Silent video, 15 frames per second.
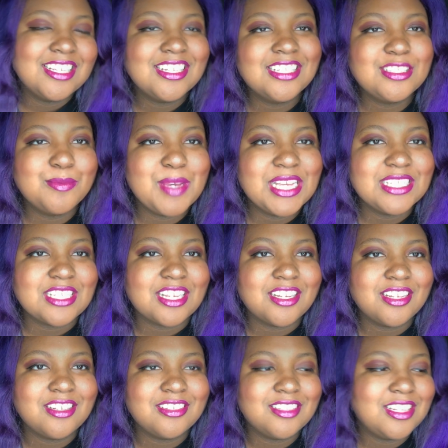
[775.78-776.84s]
it's amazing.
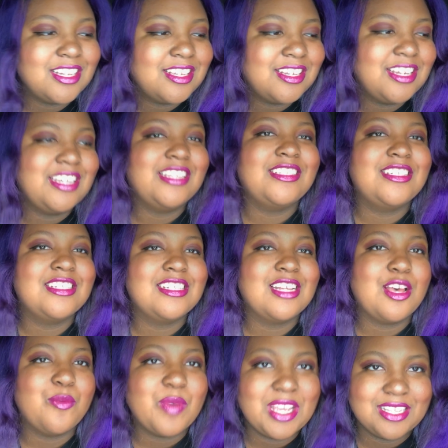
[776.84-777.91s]
It's
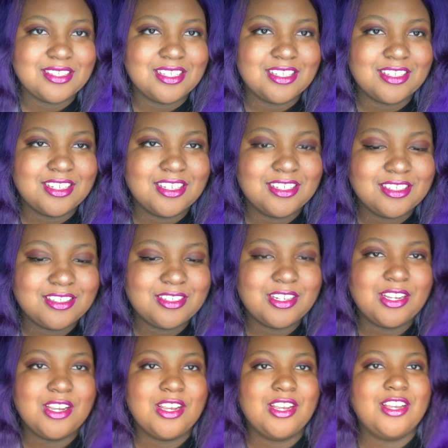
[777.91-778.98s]
amazing.
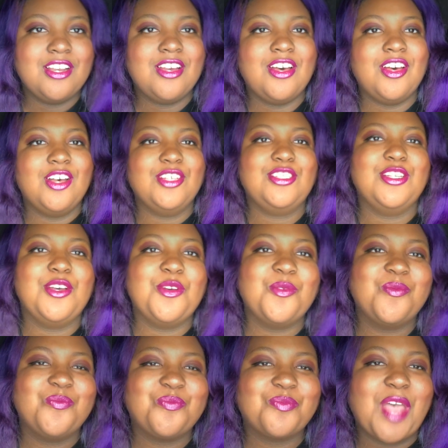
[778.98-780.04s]
Also,
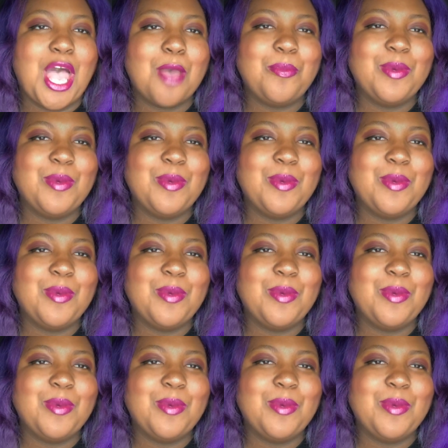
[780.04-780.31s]
I